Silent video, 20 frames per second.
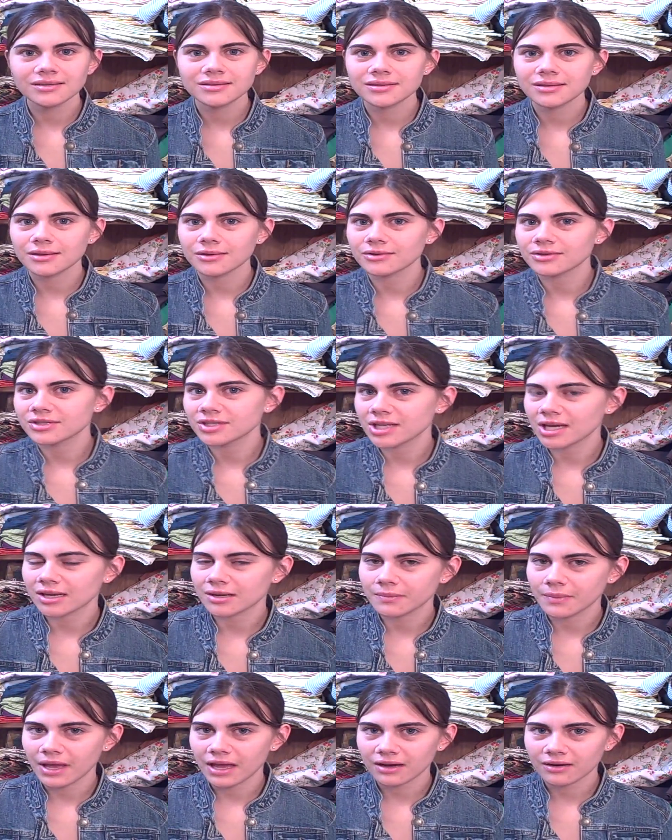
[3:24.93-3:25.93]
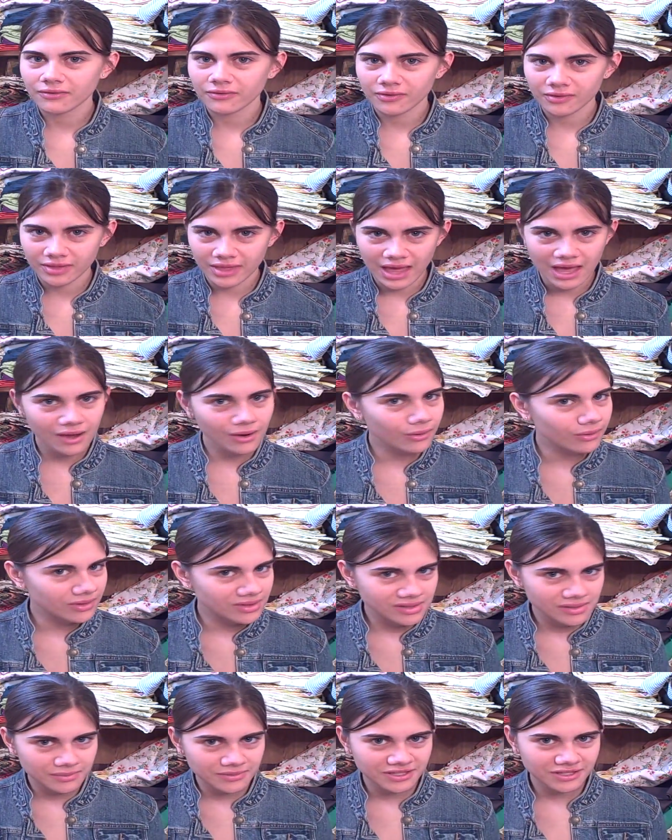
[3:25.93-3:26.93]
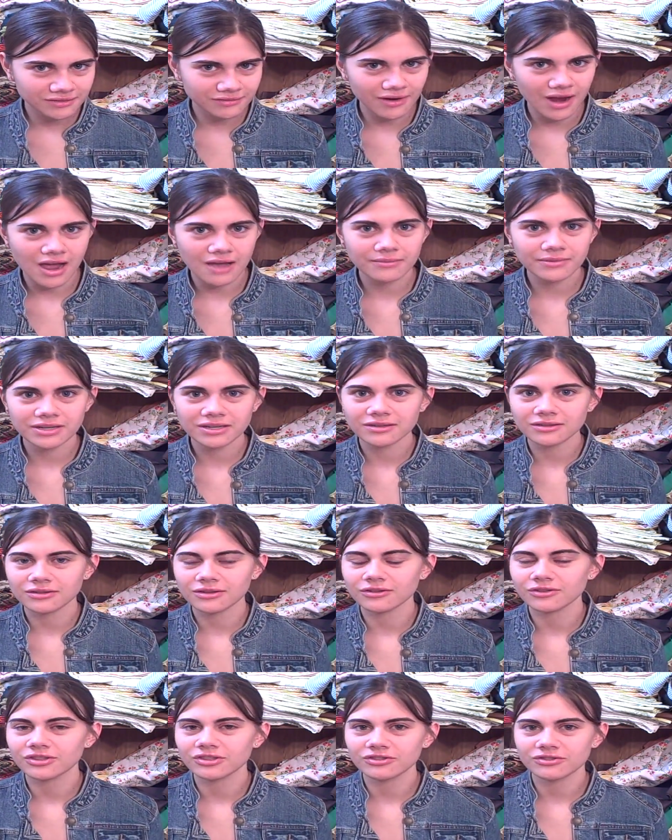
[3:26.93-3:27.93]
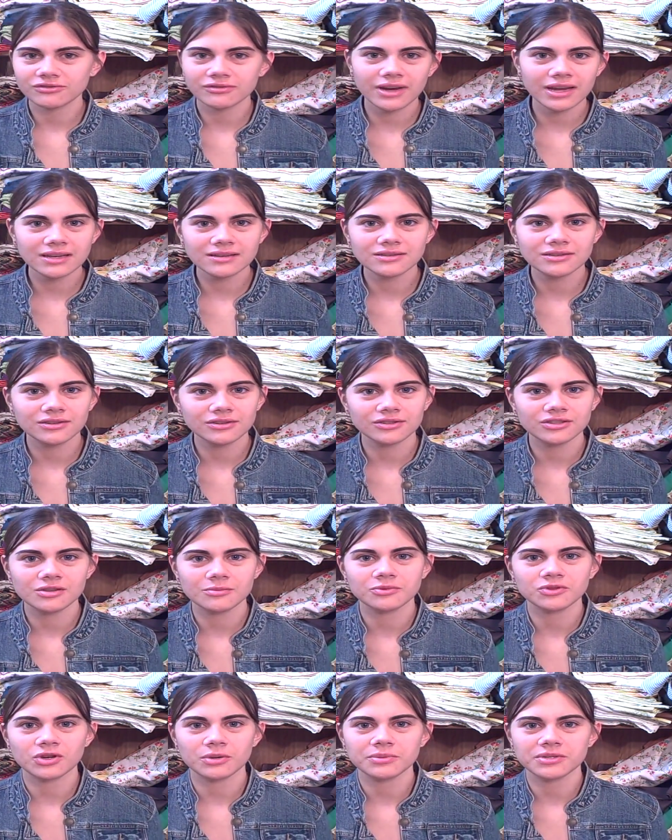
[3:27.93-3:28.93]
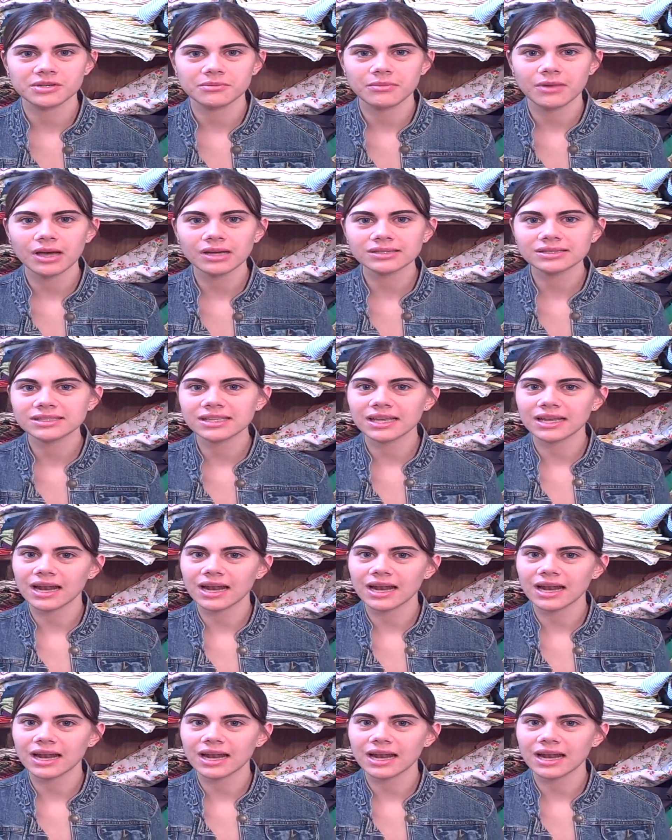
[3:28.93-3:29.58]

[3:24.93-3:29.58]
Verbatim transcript: so check back for that or subscribe and it'll go straight to your subscription box.